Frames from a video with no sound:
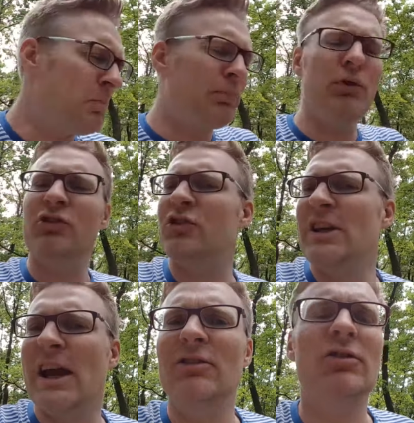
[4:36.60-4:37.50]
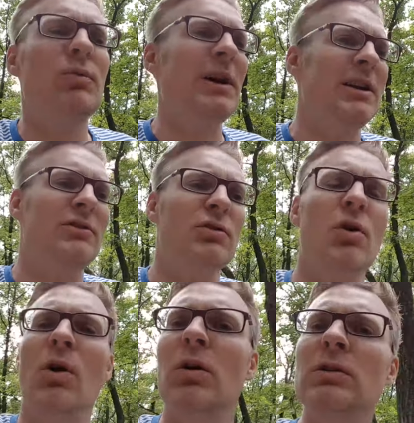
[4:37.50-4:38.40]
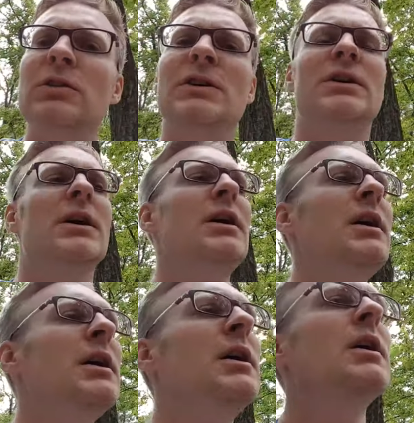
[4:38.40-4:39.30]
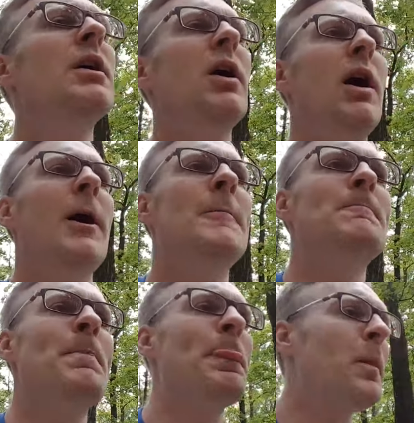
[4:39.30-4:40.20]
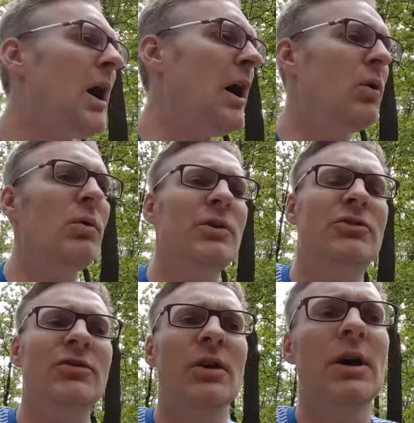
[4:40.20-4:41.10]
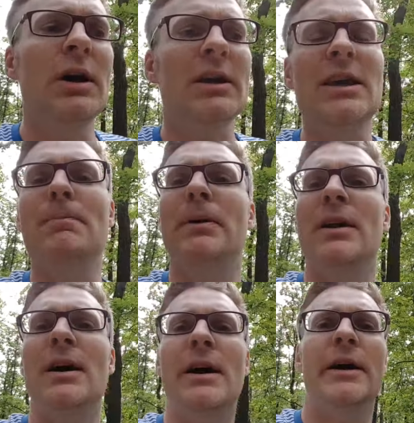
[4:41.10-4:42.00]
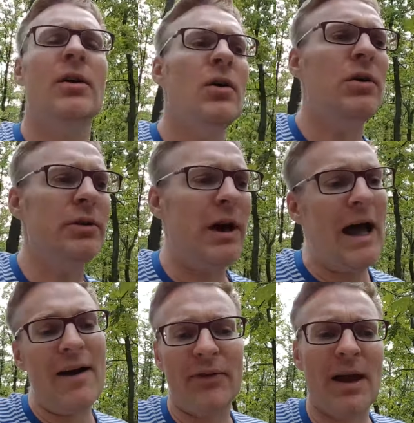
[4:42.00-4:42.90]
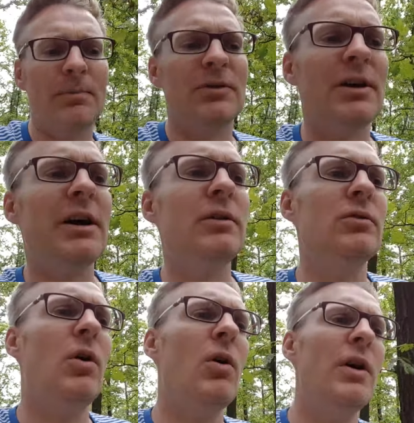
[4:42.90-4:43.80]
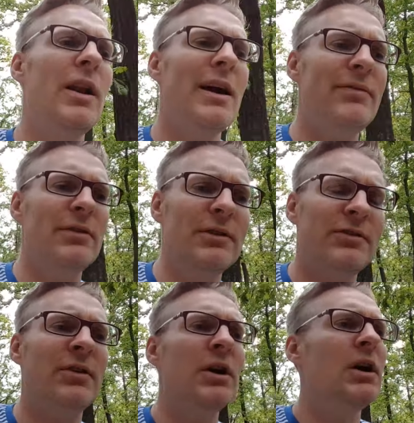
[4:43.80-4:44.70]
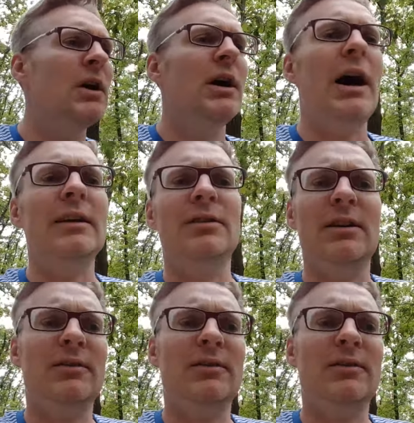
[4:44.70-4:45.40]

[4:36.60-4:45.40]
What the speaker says: push the engine when it's cold. I always have kept an eye on the oil levels. I